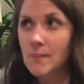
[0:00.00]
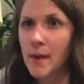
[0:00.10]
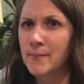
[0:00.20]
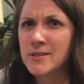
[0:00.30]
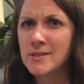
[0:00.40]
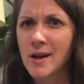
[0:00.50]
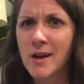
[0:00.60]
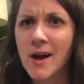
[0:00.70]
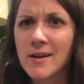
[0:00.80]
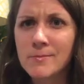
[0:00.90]
Haman's not
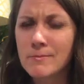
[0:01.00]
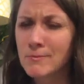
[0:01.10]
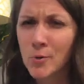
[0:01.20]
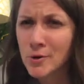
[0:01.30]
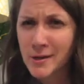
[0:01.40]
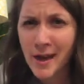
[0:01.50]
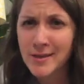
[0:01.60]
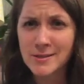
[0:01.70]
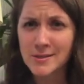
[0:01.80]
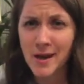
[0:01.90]
God.
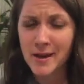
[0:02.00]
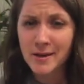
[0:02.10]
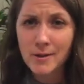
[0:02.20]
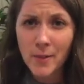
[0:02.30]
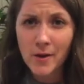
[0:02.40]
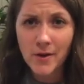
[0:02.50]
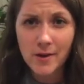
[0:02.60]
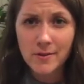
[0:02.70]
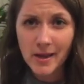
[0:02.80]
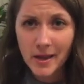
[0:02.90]
Mordecai's not going to bow
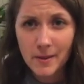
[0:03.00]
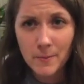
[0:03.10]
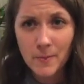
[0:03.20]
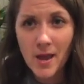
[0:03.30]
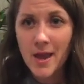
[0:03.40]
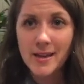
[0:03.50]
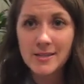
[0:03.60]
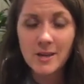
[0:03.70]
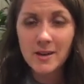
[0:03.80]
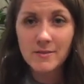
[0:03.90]
down to him.
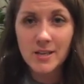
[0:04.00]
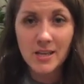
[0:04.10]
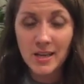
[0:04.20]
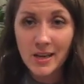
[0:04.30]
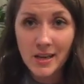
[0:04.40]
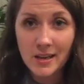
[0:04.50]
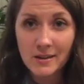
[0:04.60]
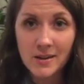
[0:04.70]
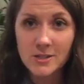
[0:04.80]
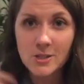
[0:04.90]
He's not even the king,
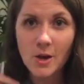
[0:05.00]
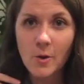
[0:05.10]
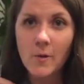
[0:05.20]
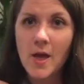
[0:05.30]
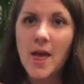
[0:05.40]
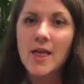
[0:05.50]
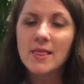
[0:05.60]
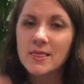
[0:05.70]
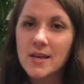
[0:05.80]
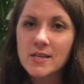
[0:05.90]
and so
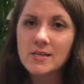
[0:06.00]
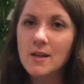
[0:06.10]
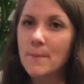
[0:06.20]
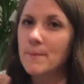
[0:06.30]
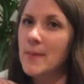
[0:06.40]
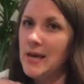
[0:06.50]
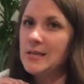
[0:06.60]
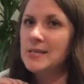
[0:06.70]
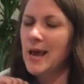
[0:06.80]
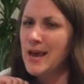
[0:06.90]
this
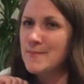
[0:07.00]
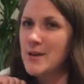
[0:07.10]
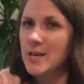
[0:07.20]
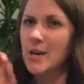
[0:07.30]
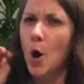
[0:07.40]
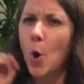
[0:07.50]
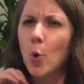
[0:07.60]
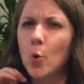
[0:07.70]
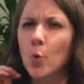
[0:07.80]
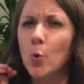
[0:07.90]
makes Haman
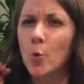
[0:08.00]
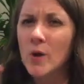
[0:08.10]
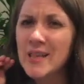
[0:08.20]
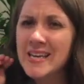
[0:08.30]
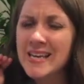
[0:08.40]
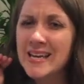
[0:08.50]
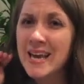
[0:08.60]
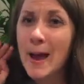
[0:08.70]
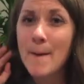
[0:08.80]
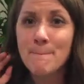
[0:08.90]
really
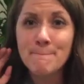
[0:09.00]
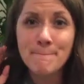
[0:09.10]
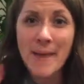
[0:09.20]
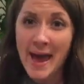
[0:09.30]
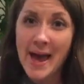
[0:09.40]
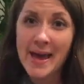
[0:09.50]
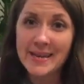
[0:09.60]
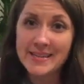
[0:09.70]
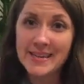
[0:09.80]
mad.